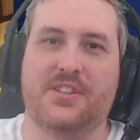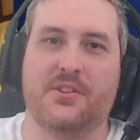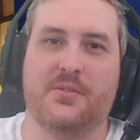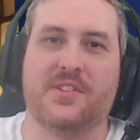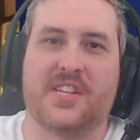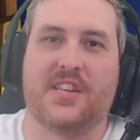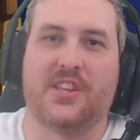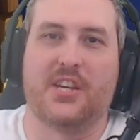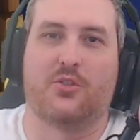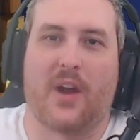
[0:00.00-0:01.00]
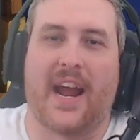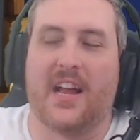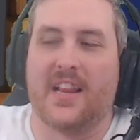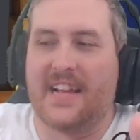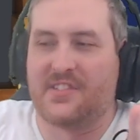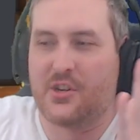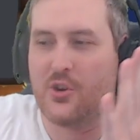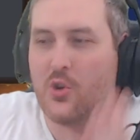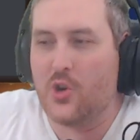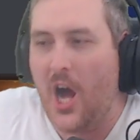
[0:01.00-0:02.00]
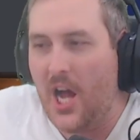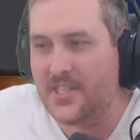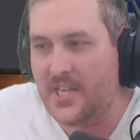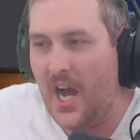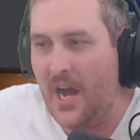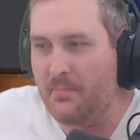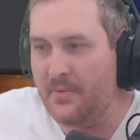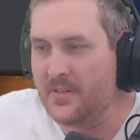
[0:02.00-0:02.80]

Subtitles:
using the Grail as an udon cup.